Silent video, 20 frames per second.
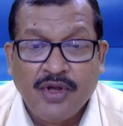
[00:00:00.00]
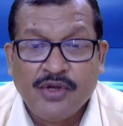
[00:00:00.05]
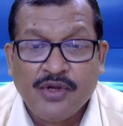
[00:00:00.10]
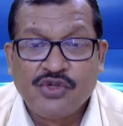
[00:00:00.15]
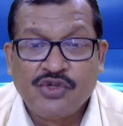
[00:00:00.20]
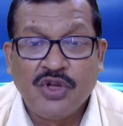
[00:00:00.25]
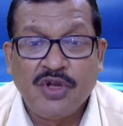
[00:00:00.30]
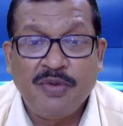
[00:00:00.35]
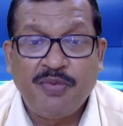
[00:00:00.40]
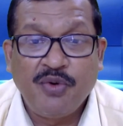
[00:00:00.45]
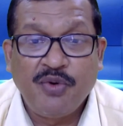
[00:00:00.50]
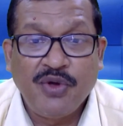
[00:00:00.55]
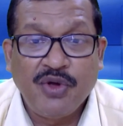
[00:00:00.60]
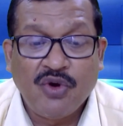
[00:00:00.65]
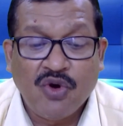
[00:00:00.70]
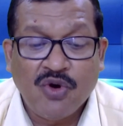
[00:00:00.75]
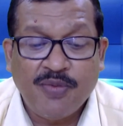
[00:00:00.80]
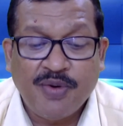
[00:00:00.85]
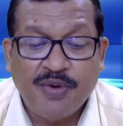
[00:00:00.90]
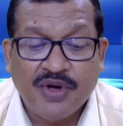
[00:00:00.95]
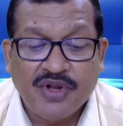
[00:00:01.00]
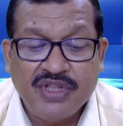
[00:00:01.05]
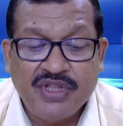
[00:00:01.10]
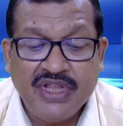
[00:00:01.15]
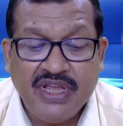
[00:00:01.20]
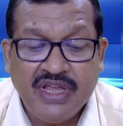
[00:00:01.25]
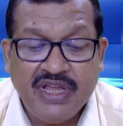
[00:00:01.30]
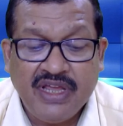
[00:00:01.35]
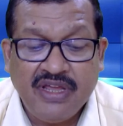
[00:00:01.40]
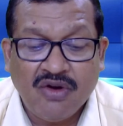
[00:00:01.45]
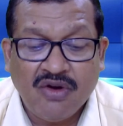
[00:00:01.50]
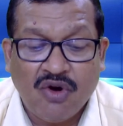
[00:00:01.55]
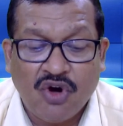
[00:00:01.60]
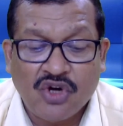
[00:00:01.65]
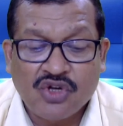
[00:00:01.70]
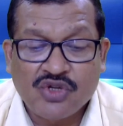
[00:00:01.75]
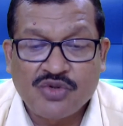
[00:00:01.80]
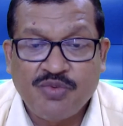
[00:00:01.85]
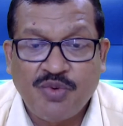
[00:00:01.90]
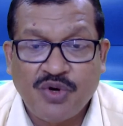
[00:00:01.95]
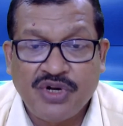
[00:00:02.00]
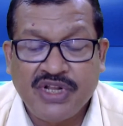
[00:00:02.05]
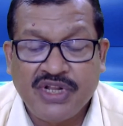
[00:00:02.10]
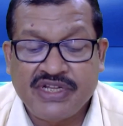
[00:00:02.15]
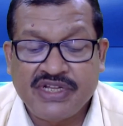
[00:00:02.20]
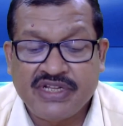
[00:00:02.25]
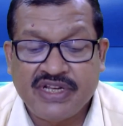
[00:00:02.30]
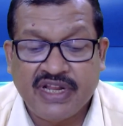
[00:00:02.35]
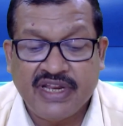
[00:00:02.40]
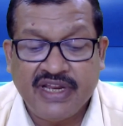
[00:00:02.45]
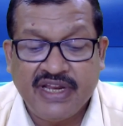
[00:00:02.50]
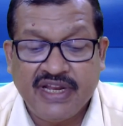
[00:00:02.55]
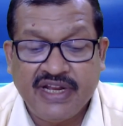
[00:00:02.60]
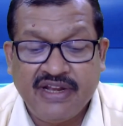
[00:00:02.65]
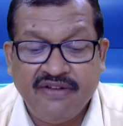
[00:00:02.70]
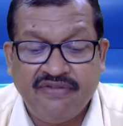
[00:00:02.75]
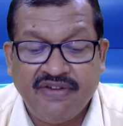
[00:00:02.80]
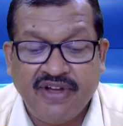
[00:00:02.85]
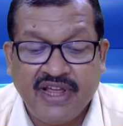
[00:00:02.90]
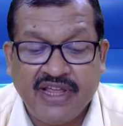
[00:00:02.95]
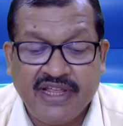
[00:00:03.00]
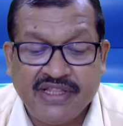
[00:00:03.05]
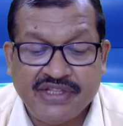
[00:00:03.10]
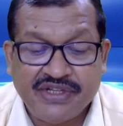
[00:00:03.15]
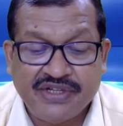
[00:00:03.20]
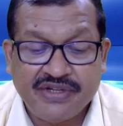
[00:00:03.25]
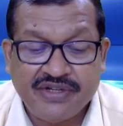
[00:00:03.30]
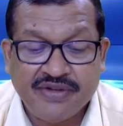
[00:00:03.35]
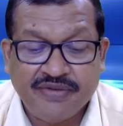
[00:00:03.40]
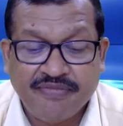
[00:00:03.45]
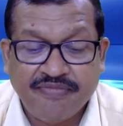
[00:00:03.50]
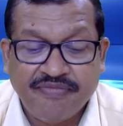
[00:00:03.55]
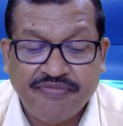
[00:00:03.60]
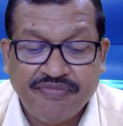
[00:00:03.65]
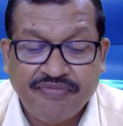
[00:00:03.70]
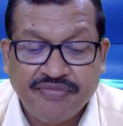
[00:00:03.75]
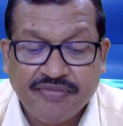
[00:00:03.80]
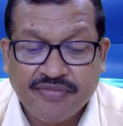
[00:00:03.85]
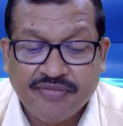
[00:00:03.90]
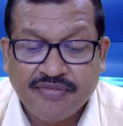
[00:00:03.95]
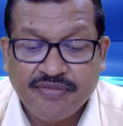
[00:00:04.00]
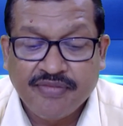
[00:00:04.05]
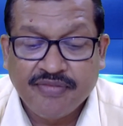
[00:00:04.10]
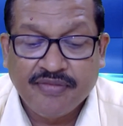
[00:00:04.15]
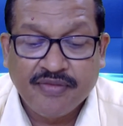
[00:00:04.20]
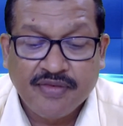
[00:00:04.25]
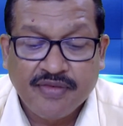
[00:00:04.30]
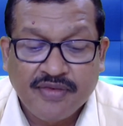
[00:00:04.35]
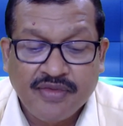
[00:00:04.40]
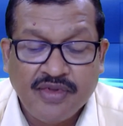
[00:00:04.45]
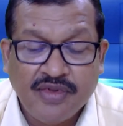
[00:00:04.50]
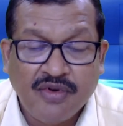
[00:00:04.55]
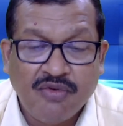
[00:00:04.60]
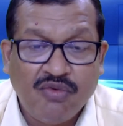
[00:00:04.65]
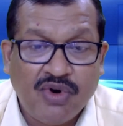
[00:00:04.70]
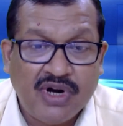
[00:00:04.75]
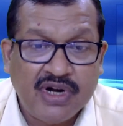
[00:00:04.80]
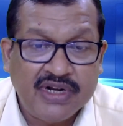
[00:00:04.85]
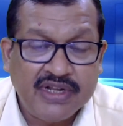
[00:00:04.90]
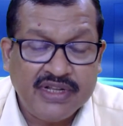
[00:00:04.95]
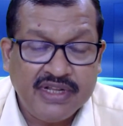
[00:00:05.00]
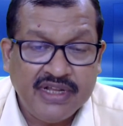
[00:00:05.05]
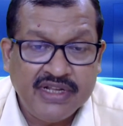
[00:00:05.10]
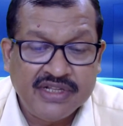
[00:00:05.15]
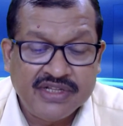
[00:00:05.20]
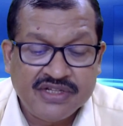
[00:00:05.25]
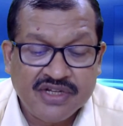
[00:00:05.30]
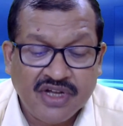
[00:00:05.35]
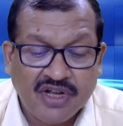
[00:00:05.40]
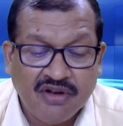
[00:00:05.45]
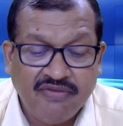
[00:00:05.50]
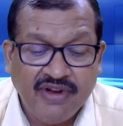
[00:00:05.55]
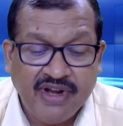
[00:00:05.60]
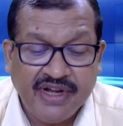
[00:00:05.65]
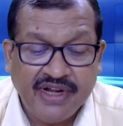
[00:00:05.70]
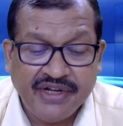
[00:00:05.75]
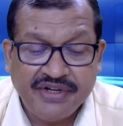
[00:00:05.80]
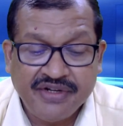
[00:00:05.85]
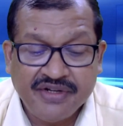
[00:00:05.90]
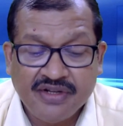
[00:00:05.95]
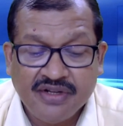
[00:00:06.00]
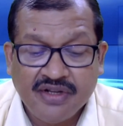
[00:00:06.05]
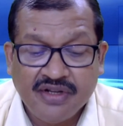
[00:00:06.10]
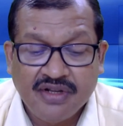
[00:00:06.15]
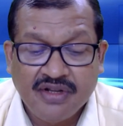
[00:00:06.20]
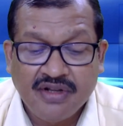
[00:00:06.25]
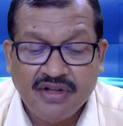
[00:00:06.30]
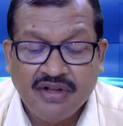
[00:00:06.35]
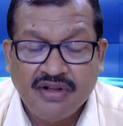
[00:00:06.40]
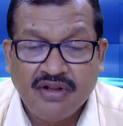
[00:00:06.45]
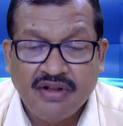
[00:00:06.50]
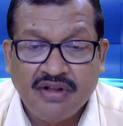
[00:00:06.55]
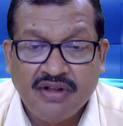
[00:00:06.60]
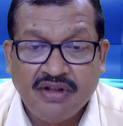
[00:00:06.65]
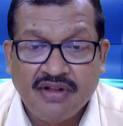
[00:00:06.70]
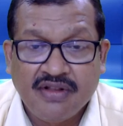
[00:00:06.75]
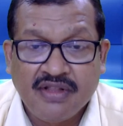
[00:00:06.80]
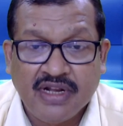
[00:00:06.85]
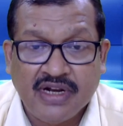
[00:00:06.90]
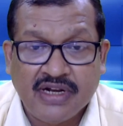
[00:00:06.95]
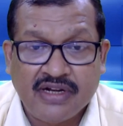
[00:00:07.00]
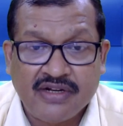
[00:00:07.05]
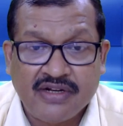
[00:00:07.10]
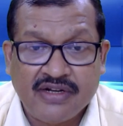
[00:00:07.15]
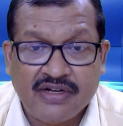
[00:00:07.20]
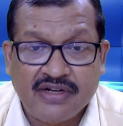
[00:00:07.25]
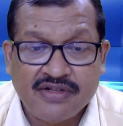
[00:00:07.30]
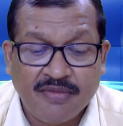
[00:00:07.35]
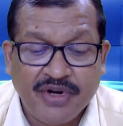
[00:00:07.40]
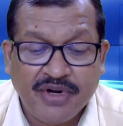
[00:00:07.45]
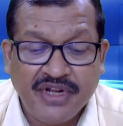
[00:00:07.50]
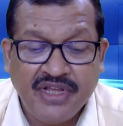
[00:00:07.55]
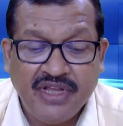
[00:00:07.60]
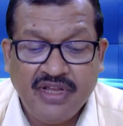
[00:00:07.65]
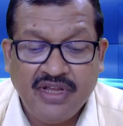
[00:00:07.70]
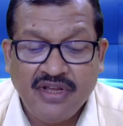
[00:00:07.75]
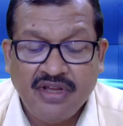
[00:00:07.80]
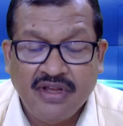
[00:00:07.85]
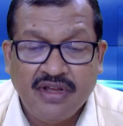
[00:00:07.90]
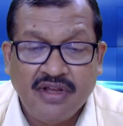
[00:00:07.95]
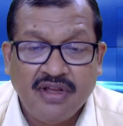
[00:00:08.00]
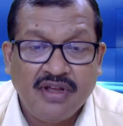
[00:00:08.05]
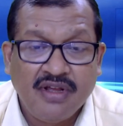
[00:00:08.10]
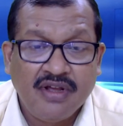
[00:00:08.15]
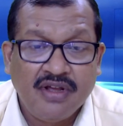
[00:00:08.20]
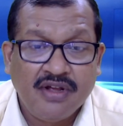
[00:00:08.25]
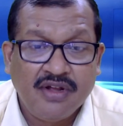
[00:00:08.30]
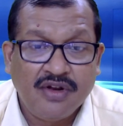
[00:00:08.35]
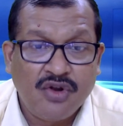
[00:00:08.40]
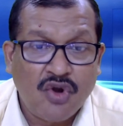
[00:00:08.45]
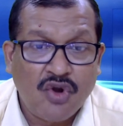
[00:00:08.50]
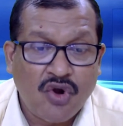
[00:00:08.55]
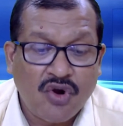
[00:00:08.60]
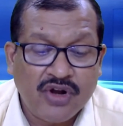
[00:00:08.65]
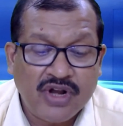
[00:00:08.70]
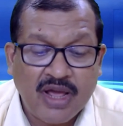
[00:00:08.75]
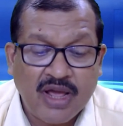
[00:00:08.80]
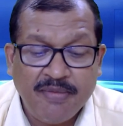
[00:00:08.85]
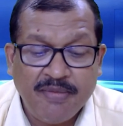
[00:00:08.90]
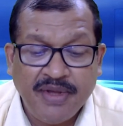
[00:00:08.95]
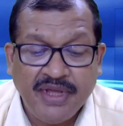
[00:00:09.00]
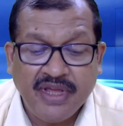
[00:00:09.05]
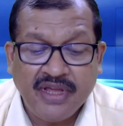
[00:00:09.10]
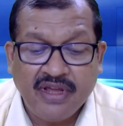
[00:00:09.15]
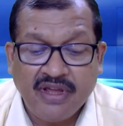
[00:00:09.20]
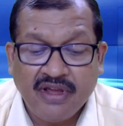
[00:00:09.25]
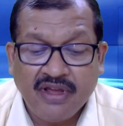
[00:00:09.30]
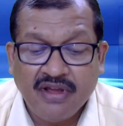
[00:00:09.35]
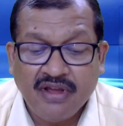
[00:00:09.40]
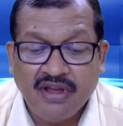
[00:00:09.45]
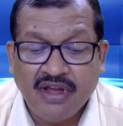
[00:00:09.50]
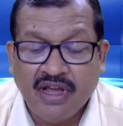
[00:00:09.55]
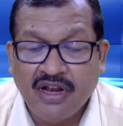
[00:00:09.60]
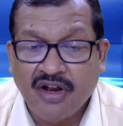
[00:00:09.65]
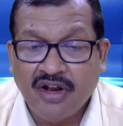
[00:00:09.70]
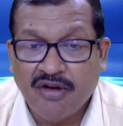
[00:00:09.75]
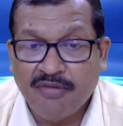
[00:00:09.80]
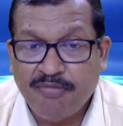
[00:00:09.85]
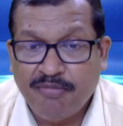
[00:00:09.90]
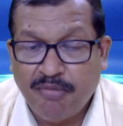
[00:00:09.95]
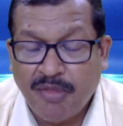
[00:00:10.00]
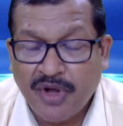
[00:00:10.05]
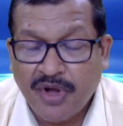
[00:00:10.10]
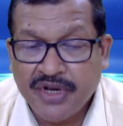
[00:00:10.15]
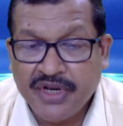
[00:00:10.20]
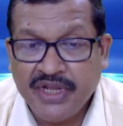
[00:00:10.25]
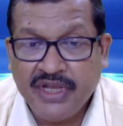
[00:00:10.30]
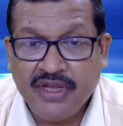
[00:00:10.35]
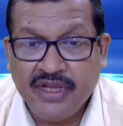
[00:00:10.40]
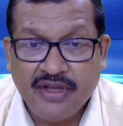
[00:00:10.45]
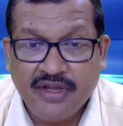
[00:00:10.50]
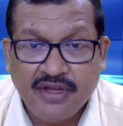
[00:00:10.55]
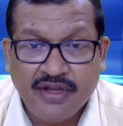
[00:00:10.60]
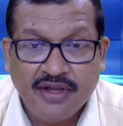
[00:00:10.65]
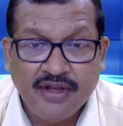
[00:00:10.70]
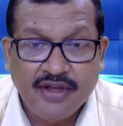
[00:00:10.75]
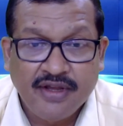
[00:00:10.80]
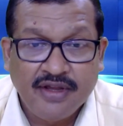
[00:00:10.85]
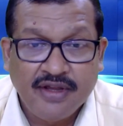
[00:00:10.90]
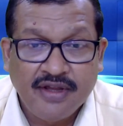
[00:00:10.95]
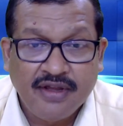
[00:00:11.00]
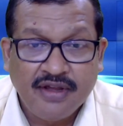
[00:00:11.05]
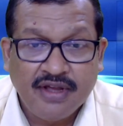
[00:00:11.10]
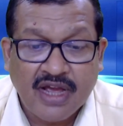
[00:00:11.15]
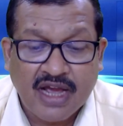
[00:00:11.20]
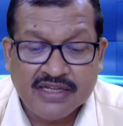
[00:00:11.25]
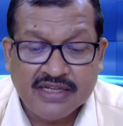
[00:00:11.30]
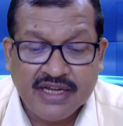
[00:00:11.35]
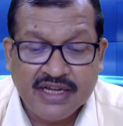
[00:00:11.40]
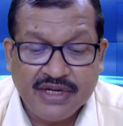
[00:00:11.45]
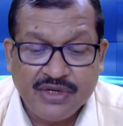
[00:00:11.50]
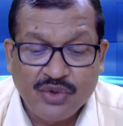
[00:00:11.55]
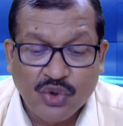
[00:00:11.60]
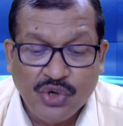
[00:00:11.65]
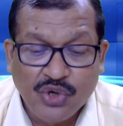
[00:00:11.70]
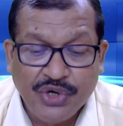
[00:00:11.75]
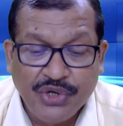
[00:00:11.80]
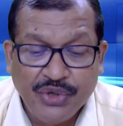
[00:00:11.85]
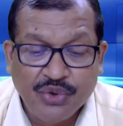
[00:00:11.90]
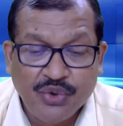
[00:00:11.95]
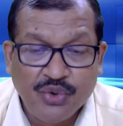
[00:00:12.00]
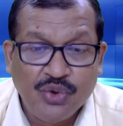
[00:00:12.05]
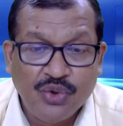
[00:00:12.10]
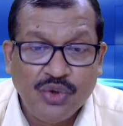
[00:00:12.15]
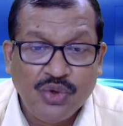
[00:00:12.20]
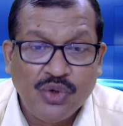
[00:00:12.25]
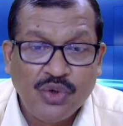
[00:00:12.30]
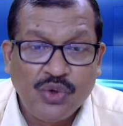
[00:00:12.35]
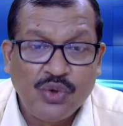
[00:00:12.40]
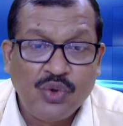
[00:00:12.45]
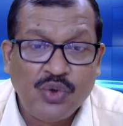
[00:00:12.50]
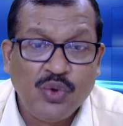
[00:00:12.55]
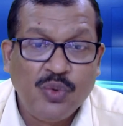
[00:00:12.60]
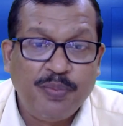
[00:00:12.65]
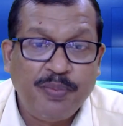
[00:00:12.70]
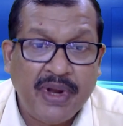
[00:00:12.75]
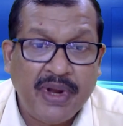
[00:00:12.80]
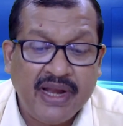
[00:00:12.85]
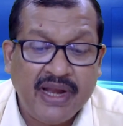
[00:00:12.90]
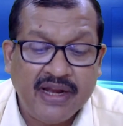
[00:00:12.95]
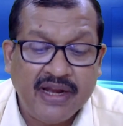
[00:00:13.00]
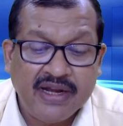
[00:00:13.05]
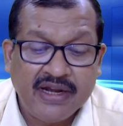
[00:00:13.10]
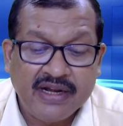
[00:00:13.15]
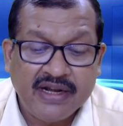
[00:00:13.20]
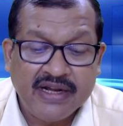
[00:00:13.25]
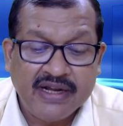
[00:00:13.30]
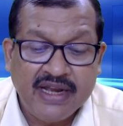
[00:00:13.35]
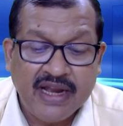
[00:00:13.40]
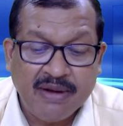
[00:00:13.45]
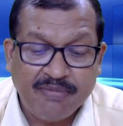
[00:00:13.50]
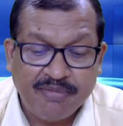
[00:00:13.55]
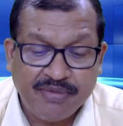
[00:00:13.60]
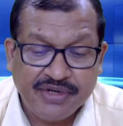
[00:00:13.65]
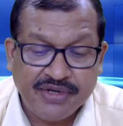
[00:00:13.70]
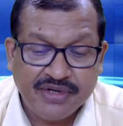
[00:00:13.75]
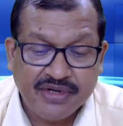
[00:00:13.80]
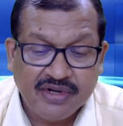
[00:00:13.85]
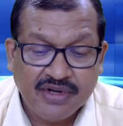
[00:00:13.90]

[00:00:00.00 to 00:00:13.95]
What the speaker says: So if we go for the Oxford Dictionary, it defines the word insolvent, that somebody not having enough money, as I told you, to pay debt,